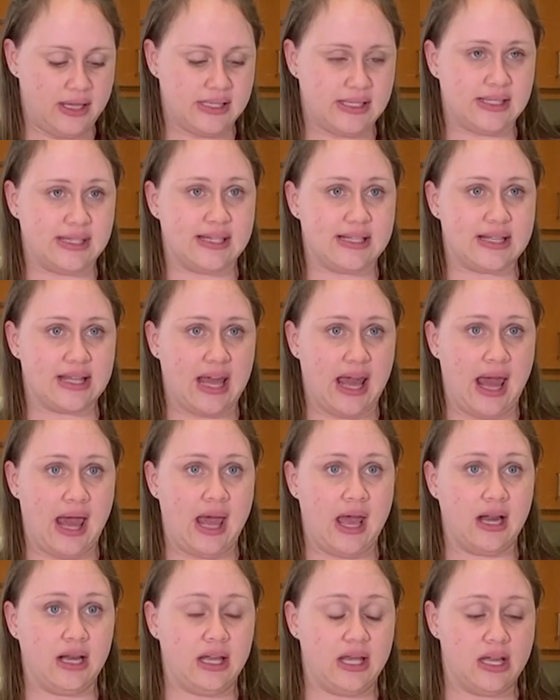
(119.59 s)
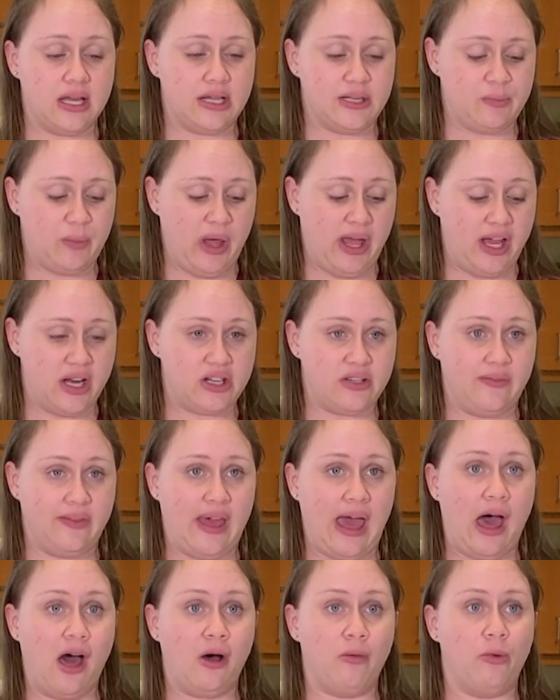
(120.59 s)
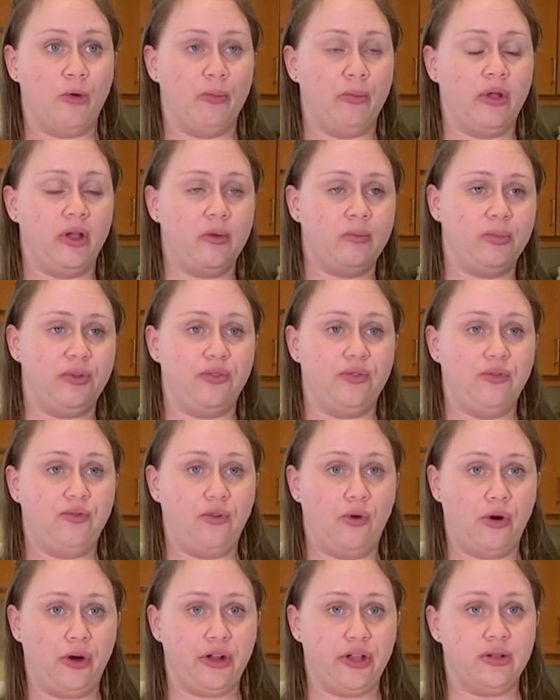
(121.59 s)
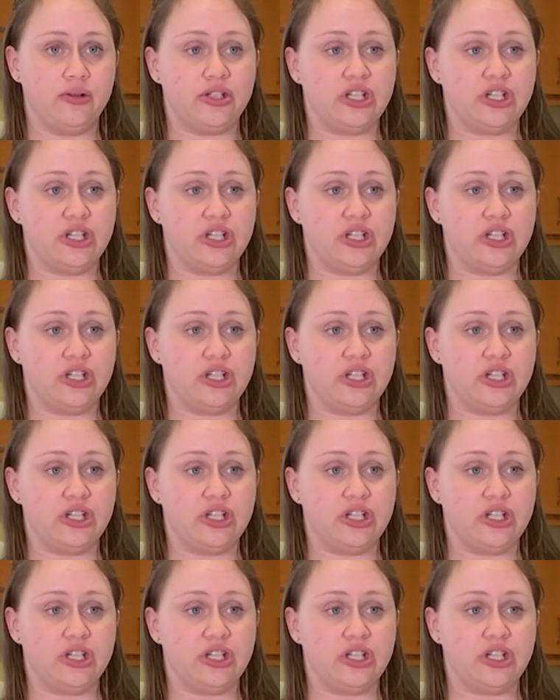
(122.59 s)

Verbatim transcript: is scan each page of the album before you